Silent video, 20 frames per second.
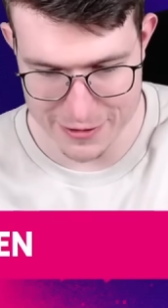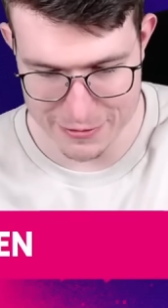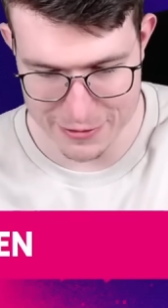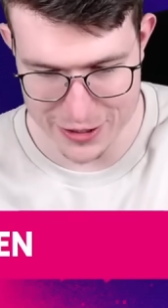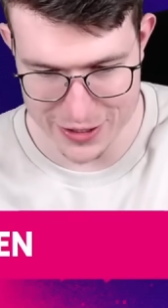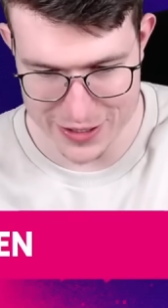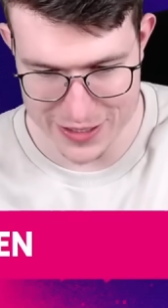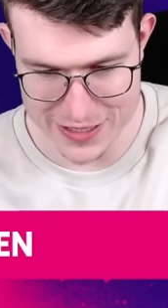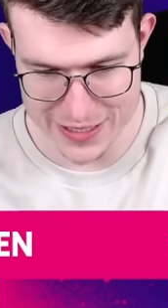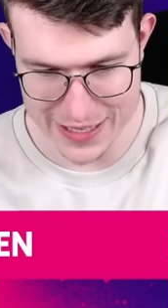we
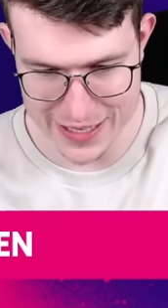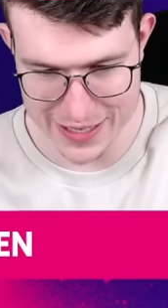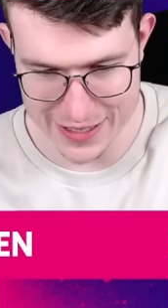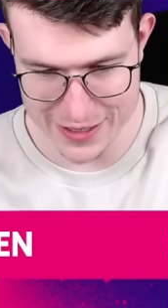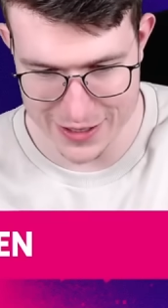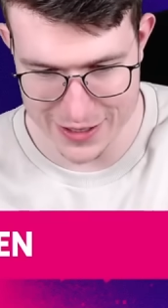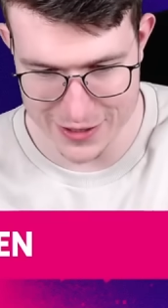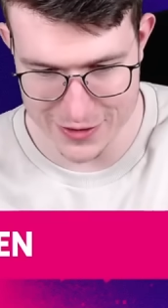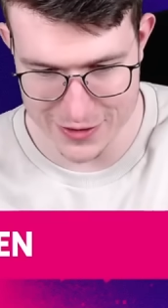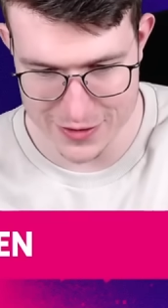got a tank
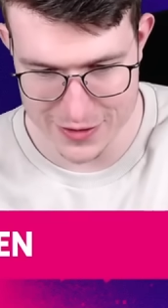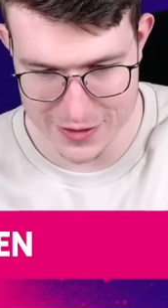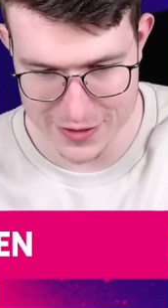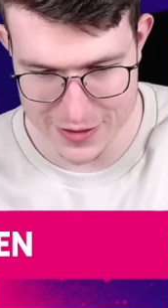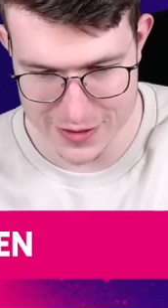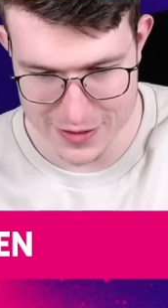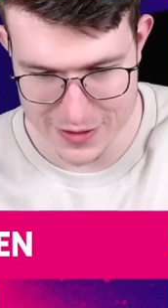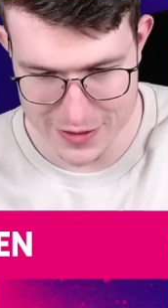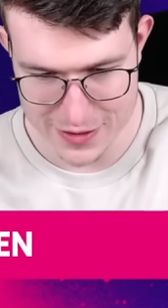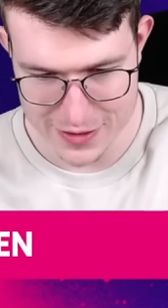now.
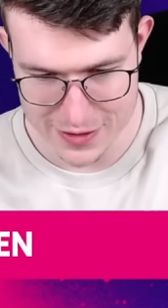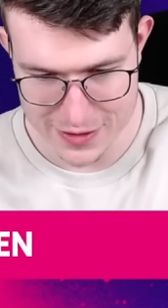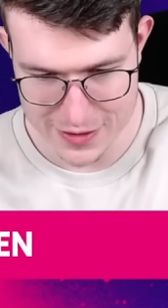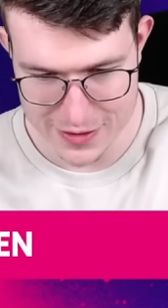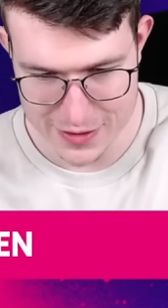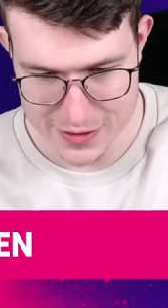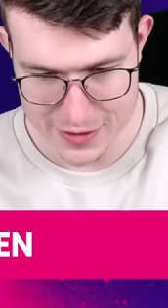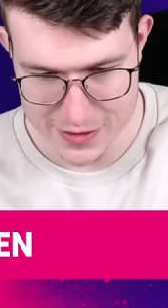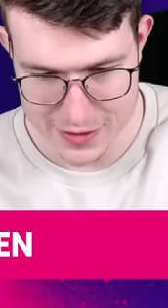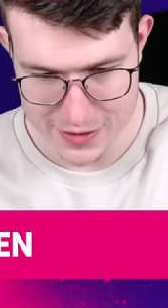
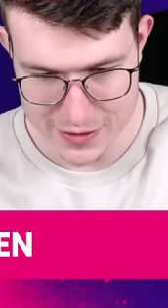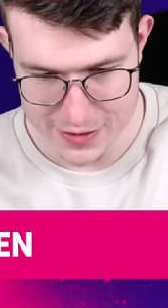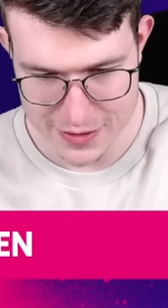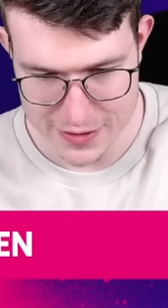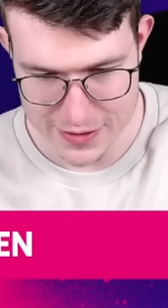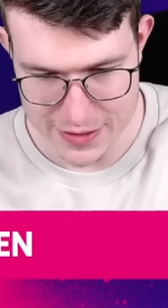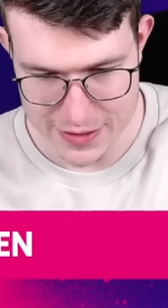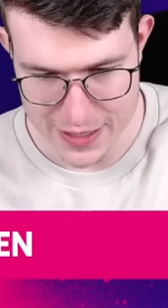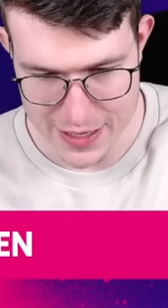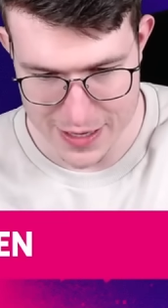
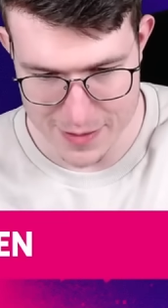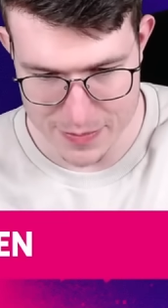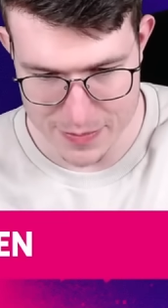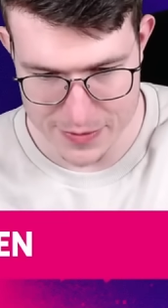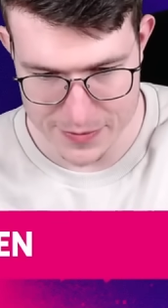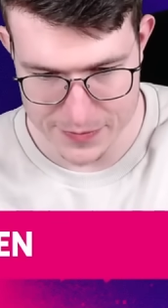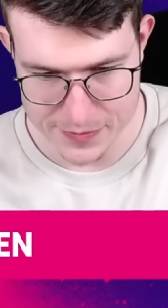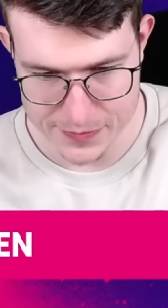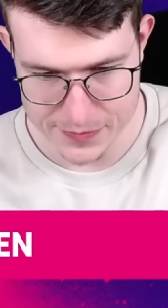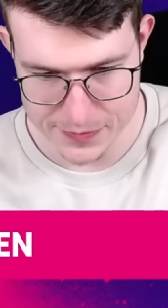Zap.
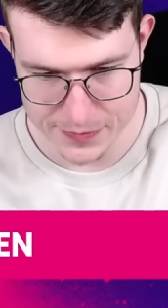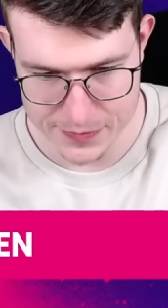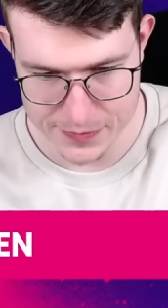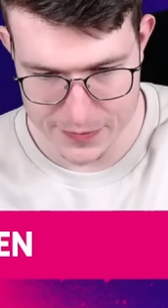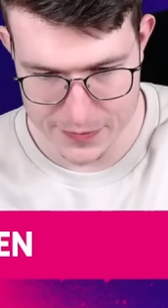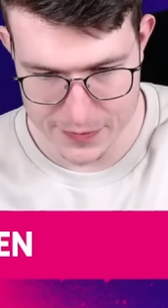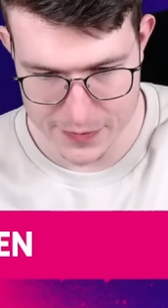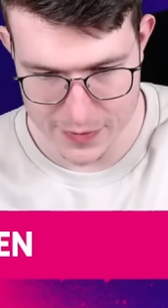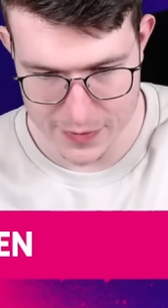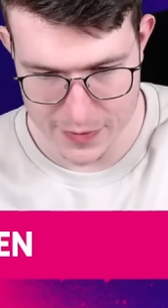
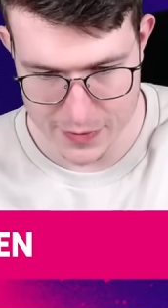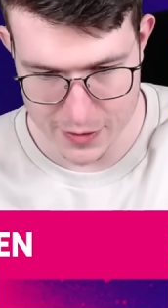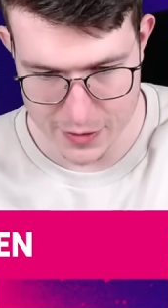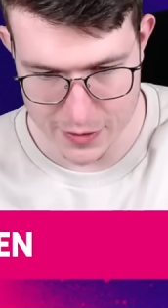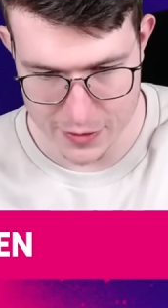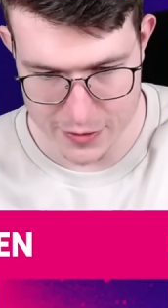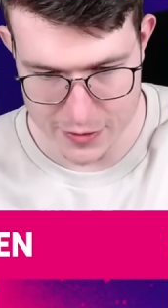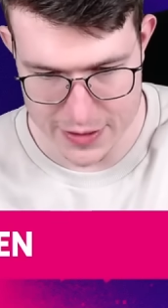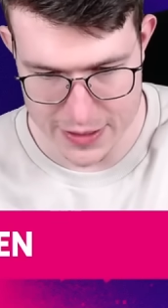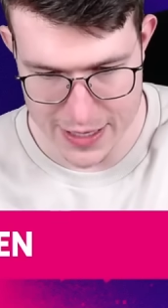
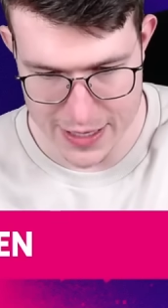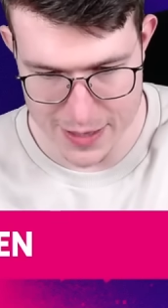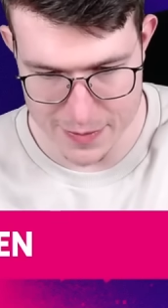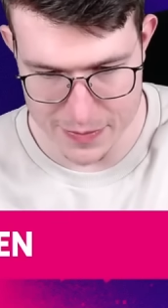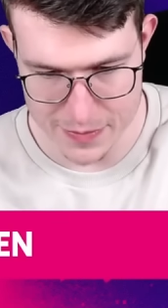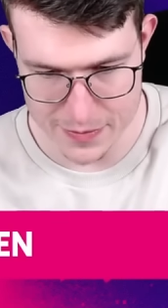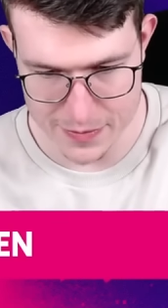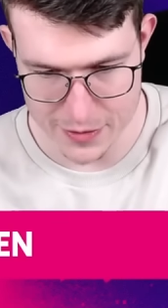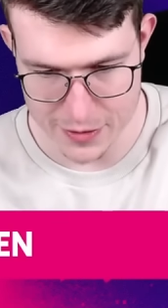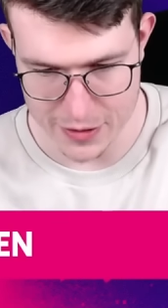Good zap.
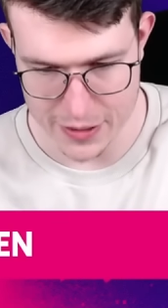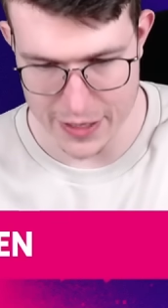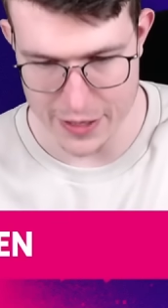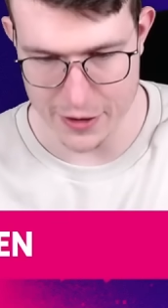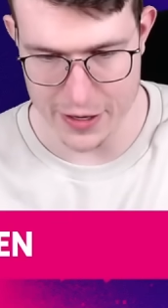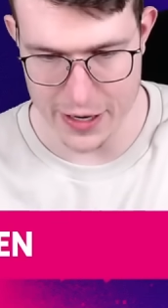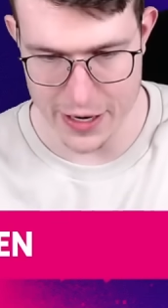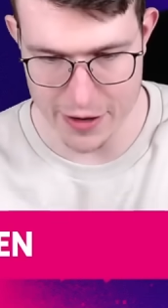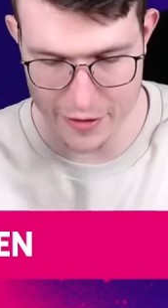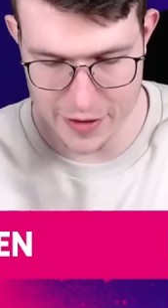Okay,
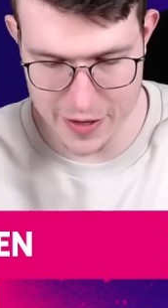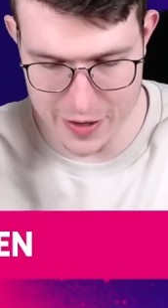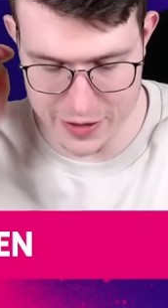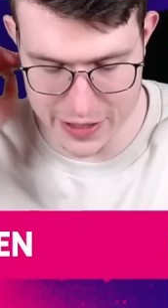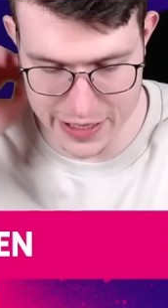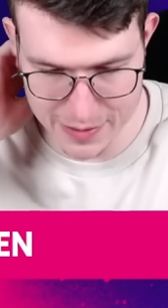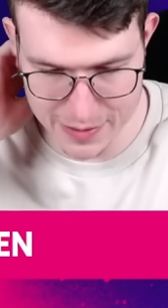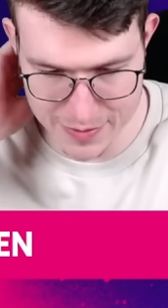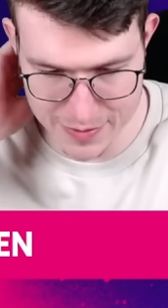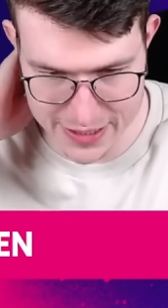okay, okay,
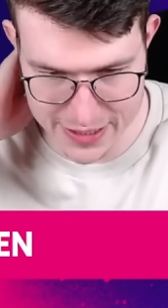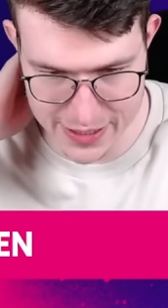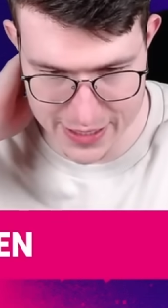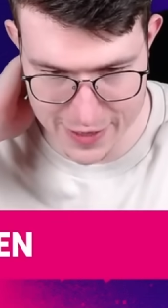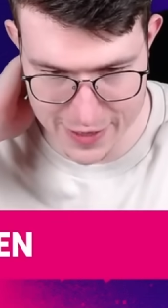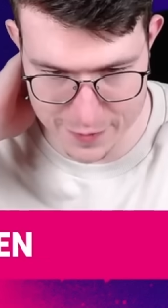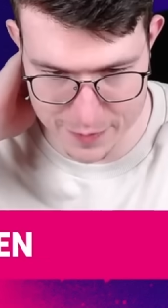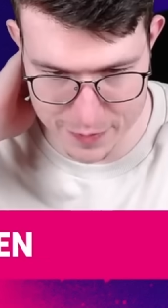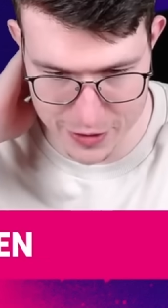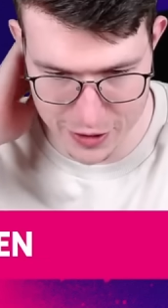okay. I'm still
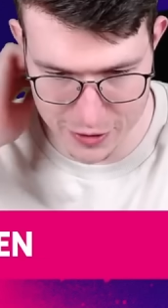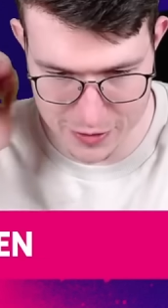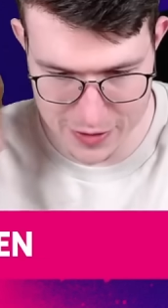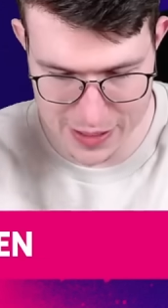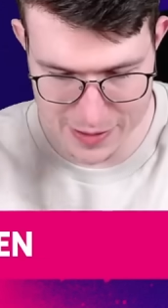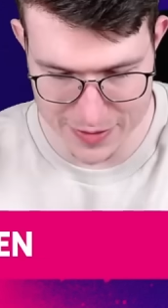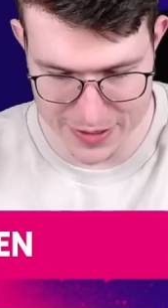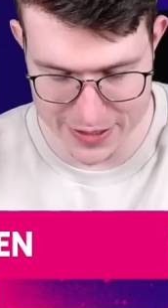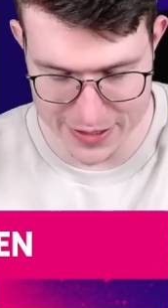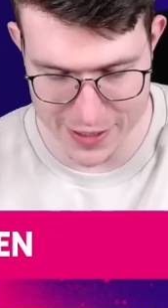alive, bro.
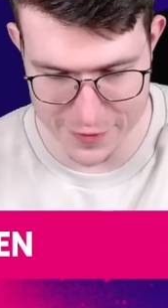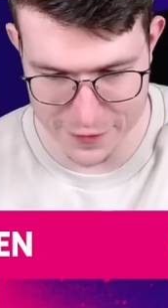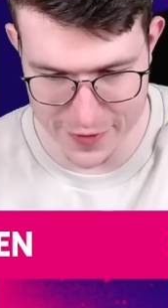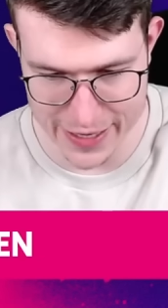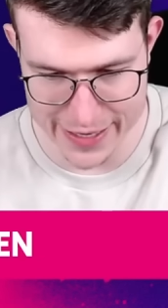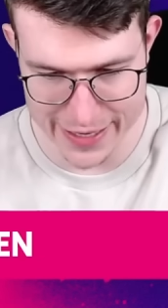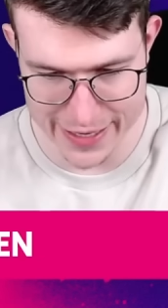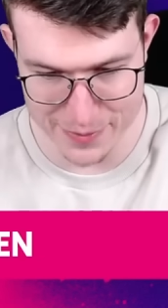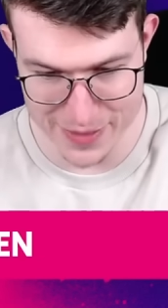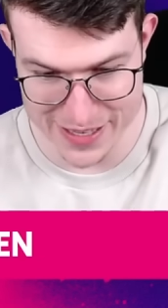I'm still
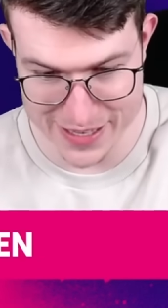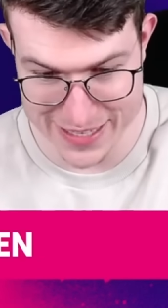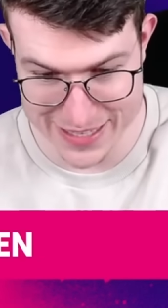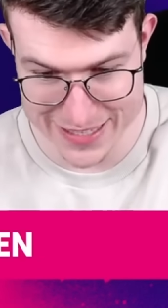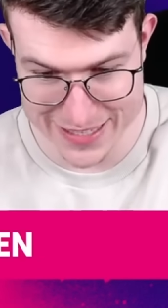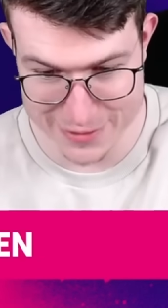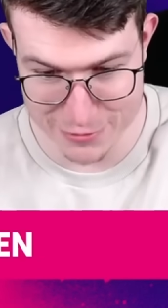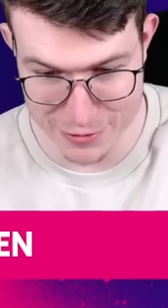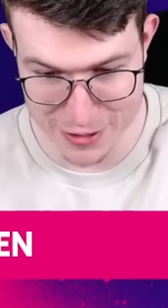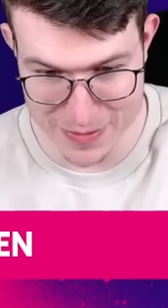fighting, but
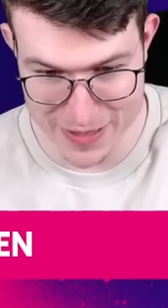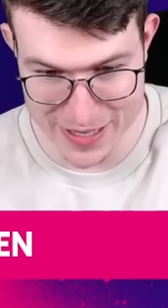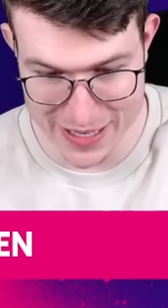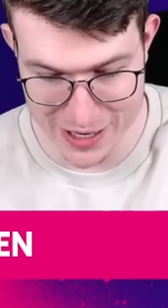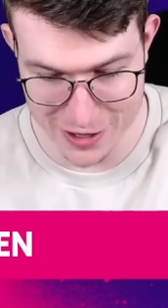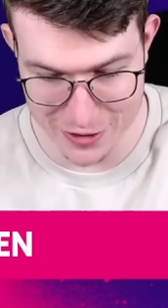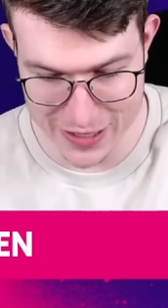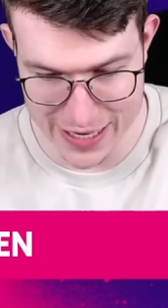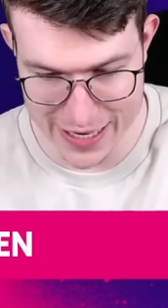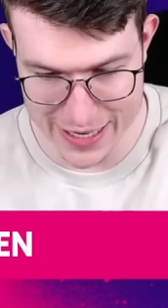this will be
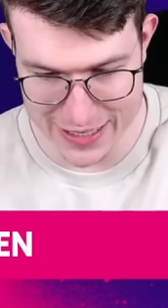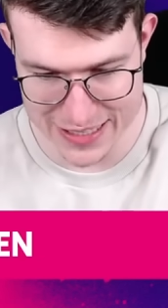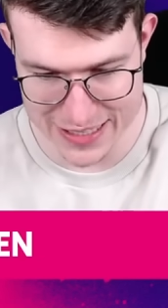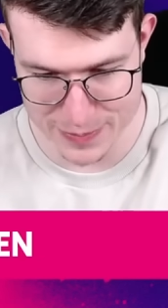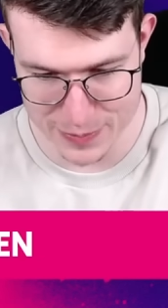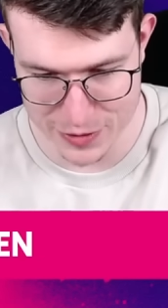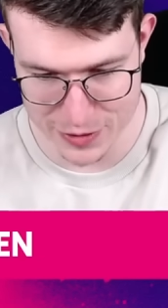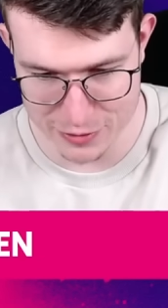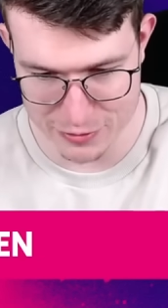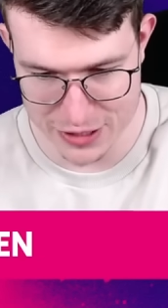now the
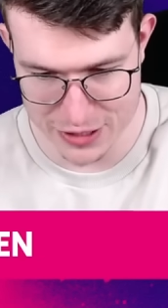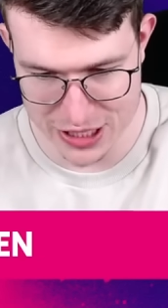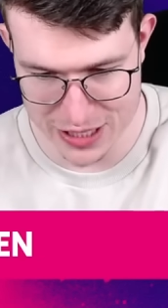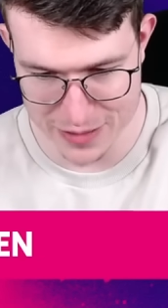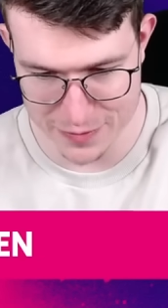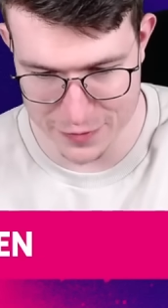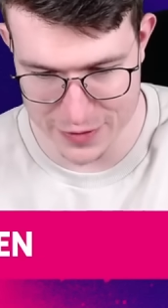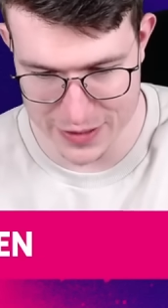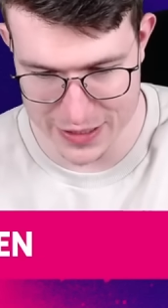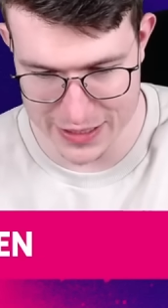xbow, which I'm
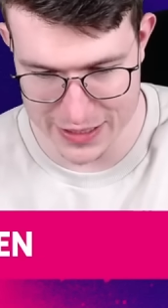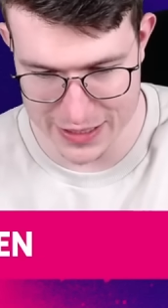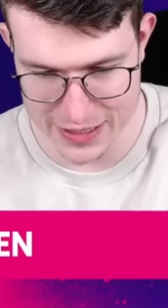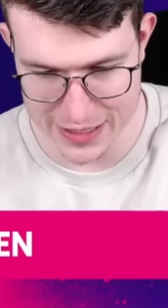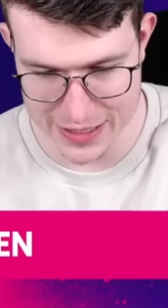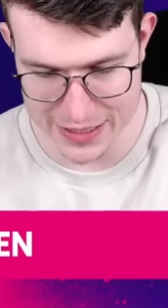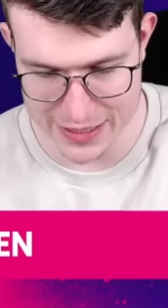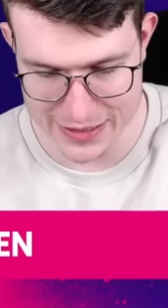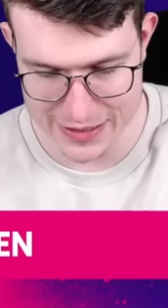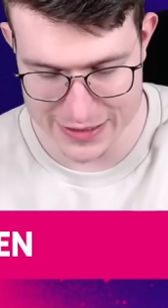feeling
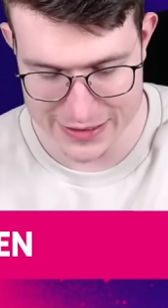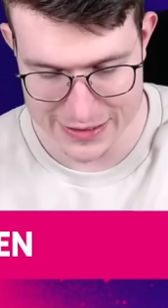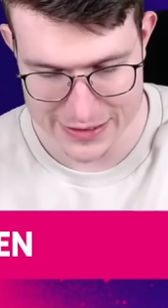like...